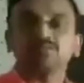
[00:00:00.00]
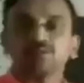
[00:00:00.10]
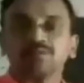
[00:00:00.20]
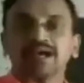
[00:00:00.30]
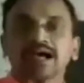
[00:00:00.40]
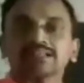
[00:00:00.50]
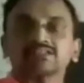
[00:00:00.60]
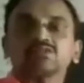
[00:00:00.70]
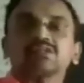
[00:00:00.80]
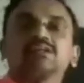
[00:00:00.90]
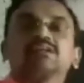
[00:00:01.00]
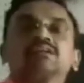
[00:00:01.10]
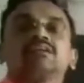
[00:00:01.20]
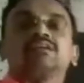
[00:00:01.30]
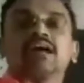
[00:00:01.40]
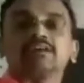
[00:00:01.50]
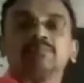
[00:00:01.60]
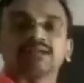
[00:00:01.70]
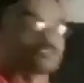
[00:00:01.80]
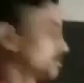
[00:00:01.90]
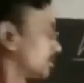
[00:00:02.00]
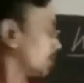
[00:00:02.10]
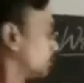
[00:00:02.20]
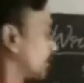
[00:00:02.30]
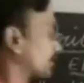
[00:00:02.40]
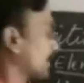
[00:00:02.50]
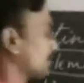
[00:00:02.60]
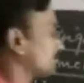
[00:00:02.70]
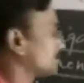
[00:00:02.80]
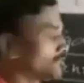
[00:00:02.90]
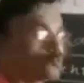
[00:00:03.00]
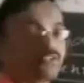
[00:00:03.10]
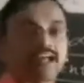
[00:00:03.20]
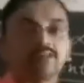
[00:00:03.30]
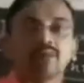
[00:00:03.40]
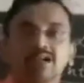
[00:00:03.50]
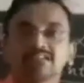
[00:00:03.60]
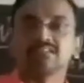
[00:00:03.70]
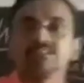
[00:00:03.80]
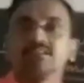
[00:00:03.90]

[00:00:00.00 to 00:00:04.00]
you may be asked to the headmaster. You can write to the headmaster.